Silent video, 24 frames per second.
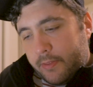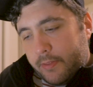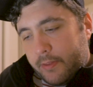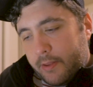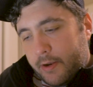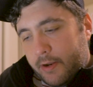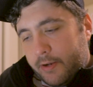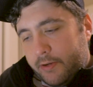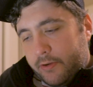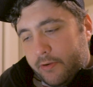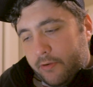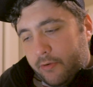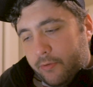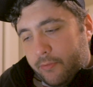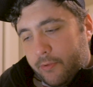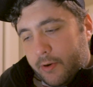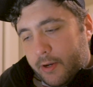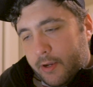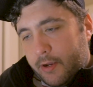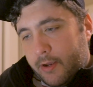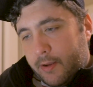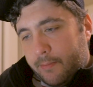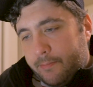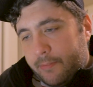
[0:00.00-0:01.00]
Then I do
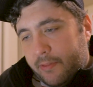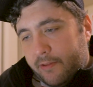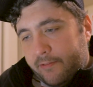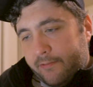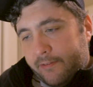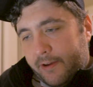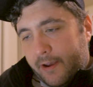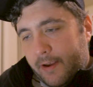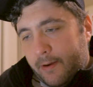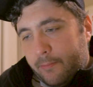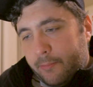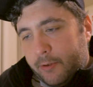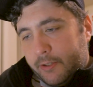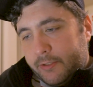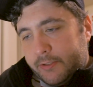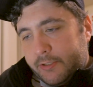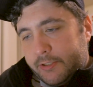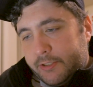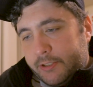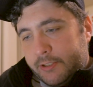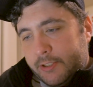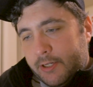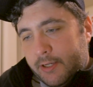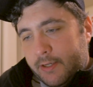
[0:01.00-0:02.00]
want to up the
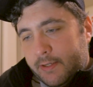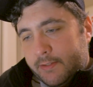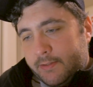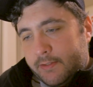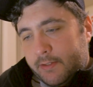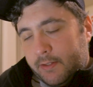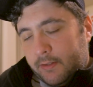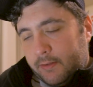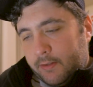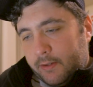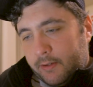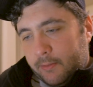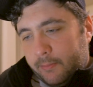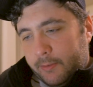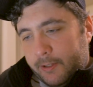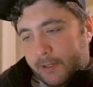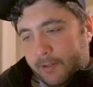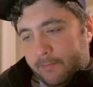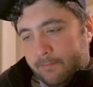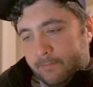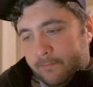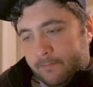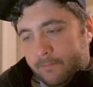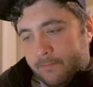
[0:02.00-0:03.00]
vibrance just a little
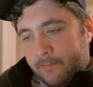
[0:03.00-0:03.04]
bit.